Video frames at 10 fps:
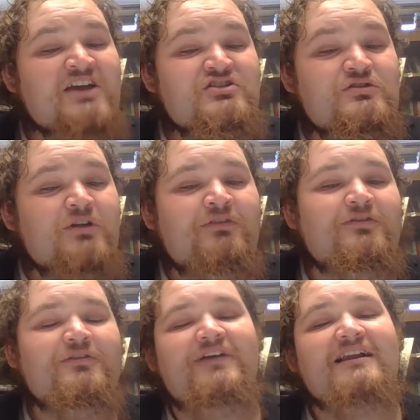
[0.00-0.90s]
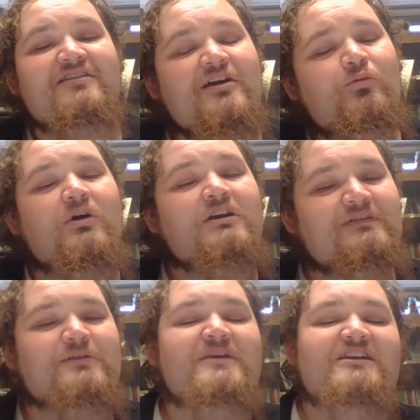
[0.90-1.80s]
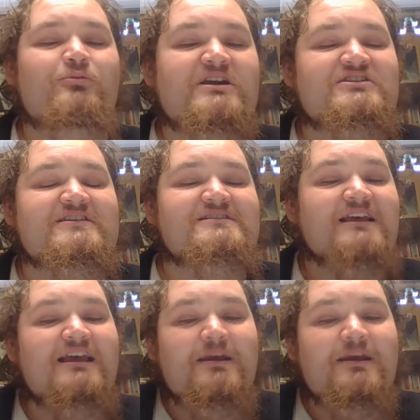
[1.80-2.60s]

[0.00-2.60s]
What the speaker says: I do know for a fact that one of the wishes